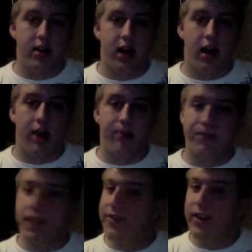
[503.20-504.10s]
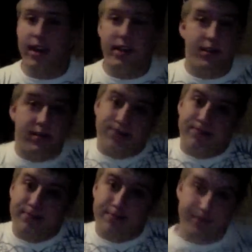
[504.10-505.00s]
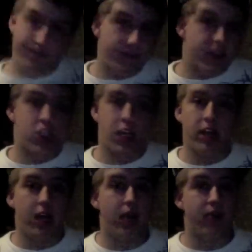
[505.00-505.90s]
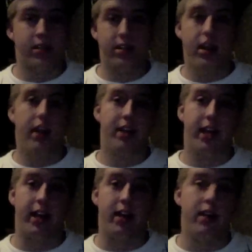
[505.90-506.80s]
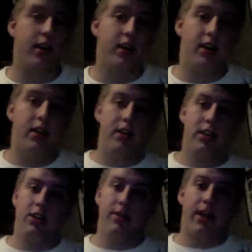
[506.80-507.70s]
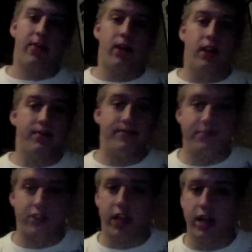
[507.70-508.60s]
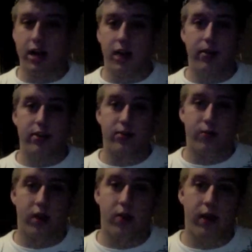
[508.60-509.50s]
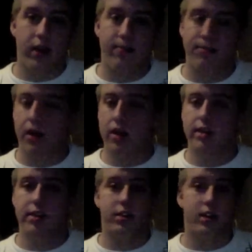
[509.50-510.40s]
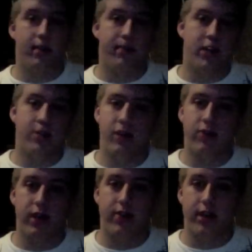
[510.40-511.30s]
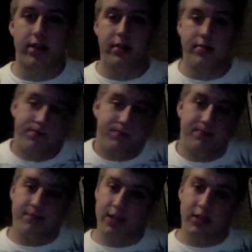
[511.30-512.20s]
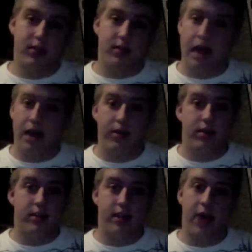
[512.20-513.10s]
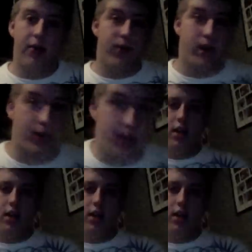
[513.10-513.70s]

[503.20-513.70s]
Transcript: Um, if it is, Shane Carwin's still going to take it no matter what. Shane Carwin's gonna win. Brock Lesnar's gonna bitch about ring rust. It's how the it's how it works.